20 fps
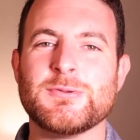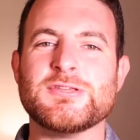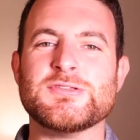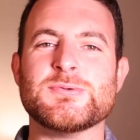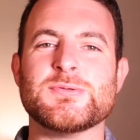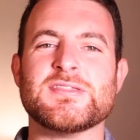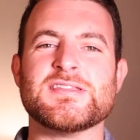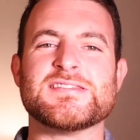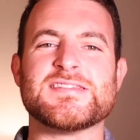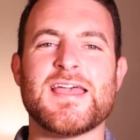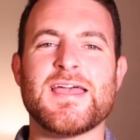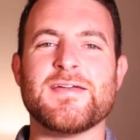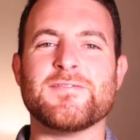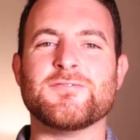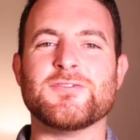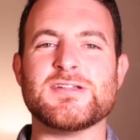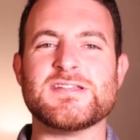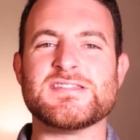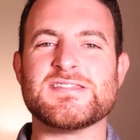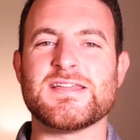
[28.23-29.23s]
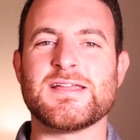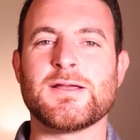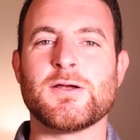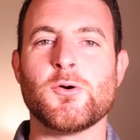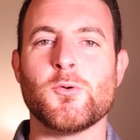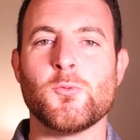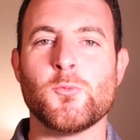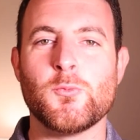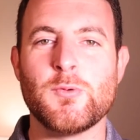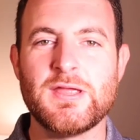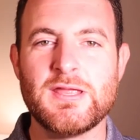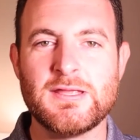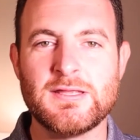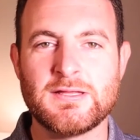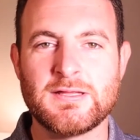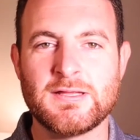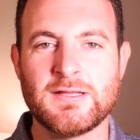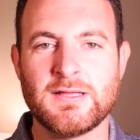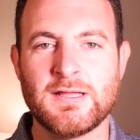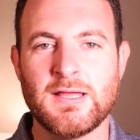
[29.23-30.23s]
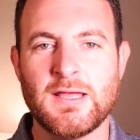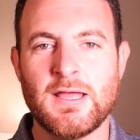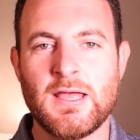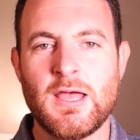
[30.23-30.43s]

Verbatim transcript: We do this every single week.